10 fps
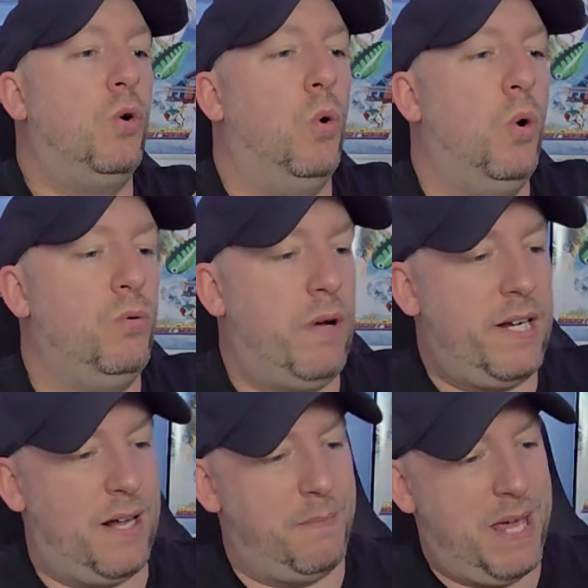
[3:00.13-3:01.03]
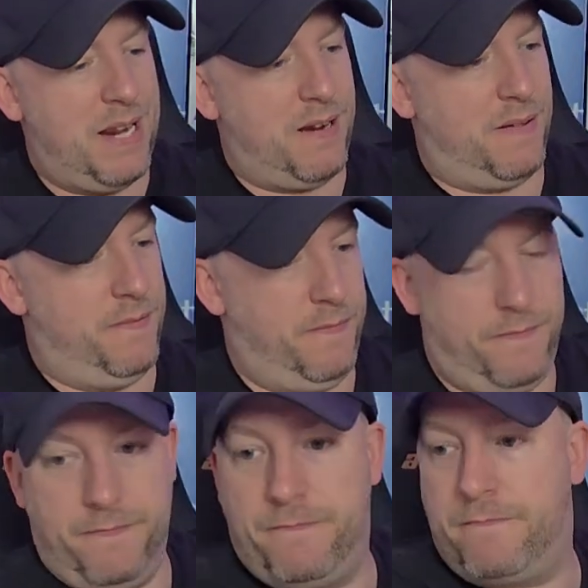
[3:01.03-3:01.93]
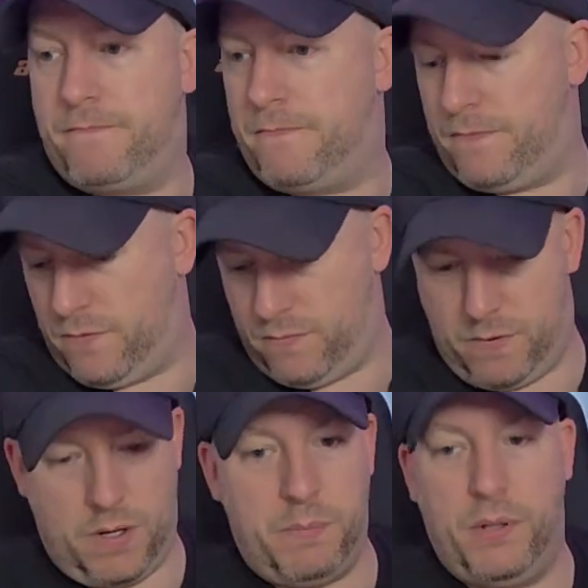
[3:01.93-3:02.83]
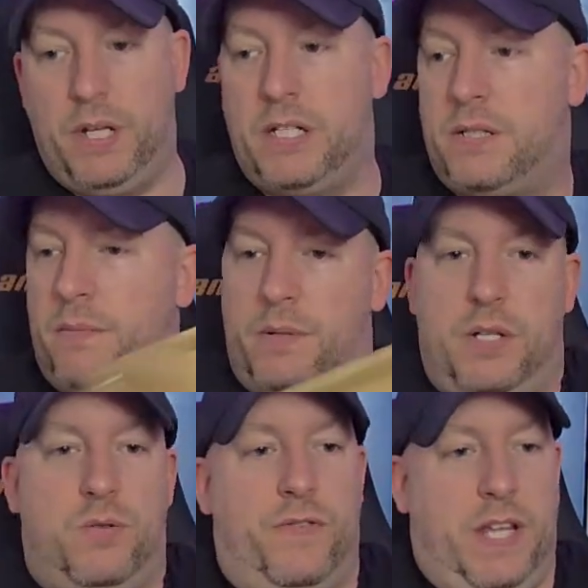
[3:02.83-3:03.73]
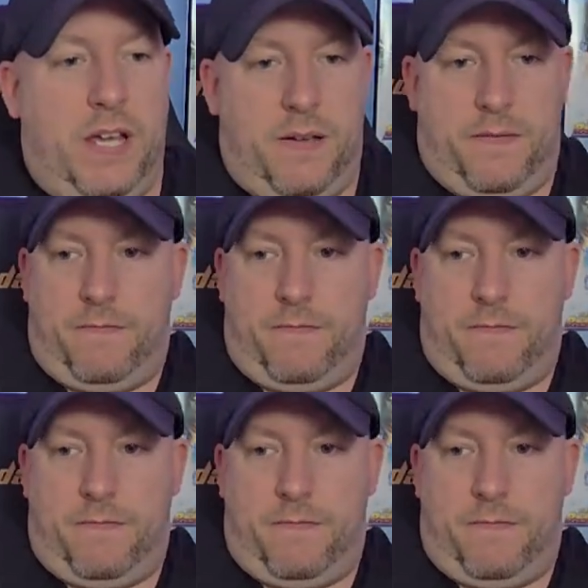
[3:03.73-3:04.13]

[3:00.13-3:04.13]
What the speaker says: go. Right, I'm in. I'm gonna put this over there.